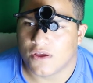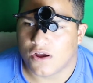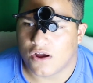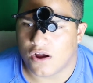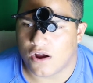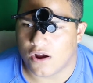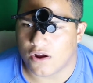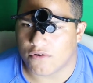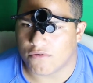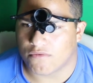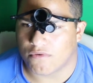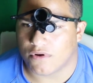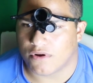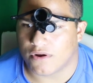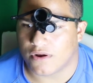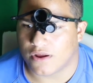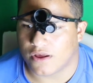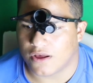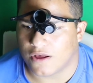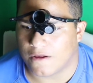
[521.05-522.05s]

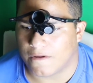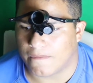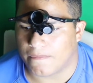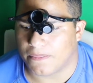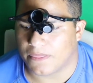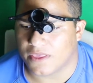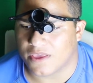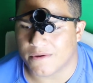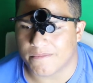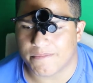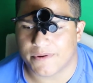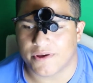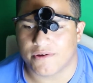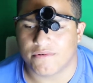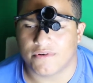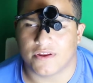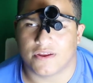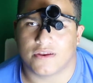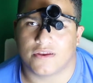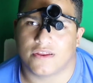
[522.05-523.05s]
hardware
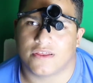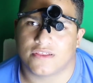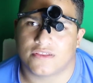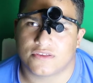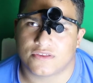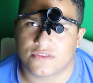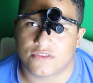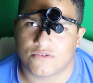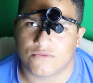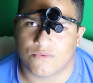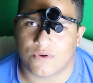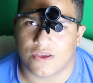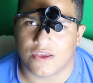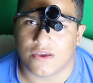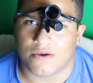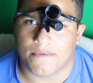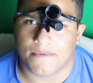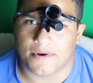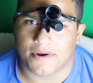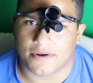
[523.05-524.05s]
component. It's just the way
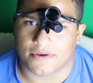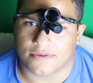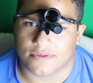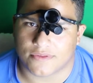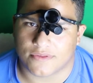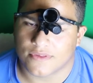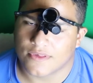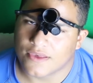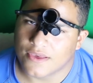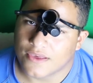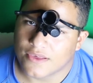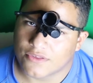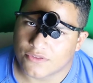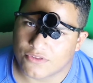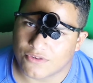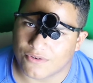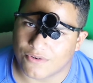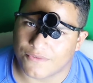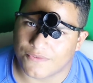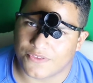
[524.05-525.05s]
it works.
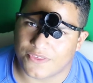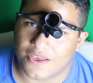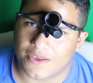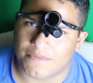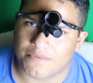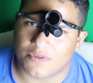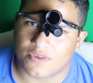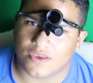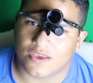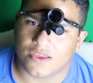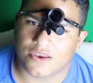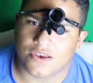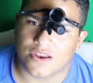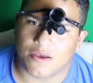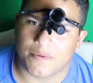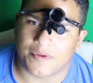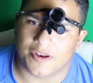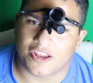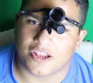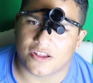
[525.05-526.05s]
So if Samsung can
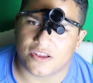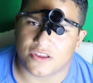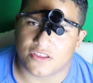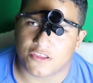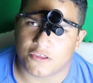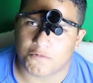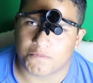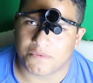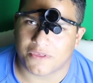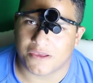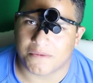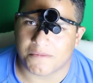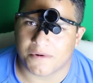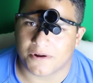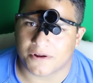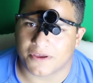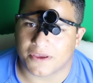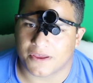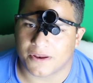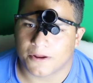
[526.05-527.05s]
dominate this display
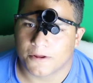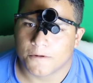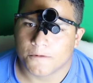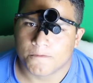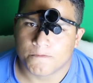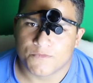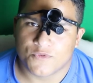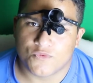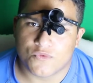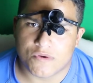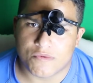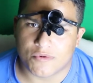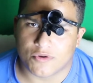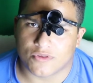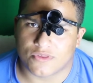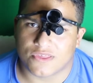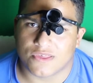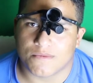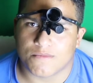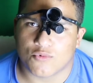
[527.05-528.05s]
market, we
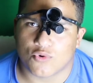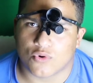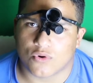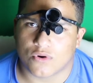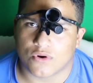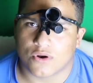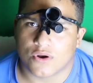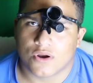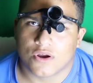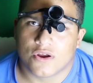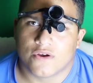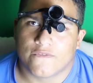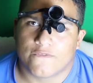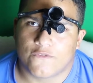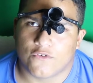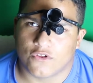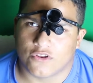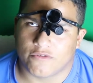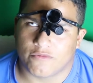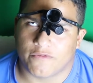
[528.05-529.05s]
will see more
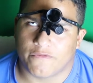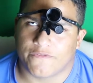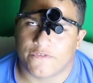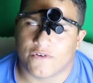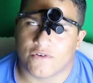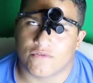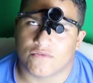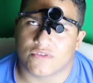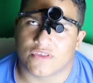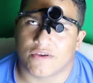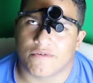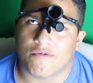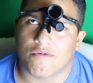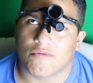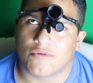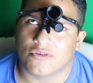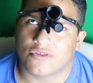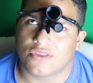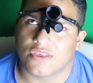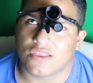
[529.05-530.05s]
foldable phones, and we
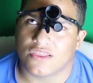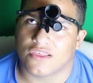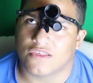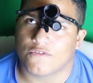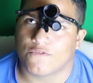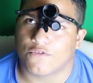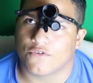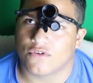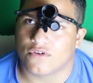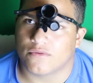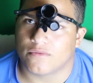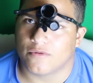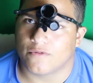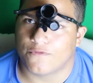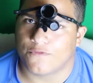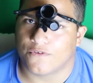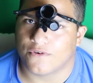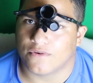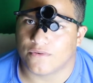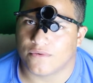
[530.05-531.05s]
will see this foldable
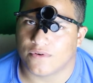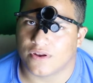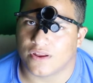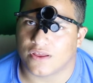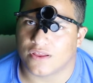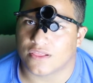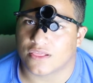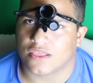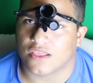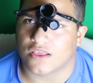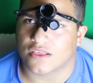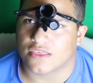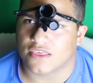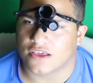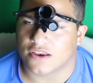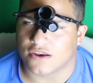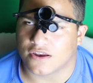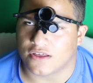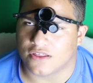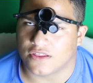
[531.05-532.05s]
phone
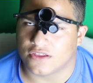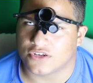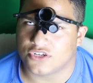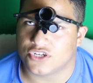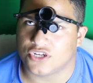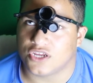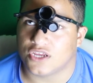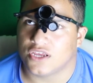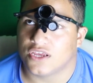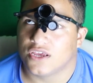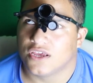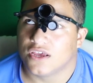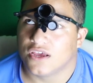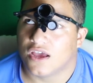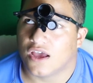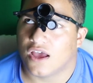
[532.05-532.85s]
technology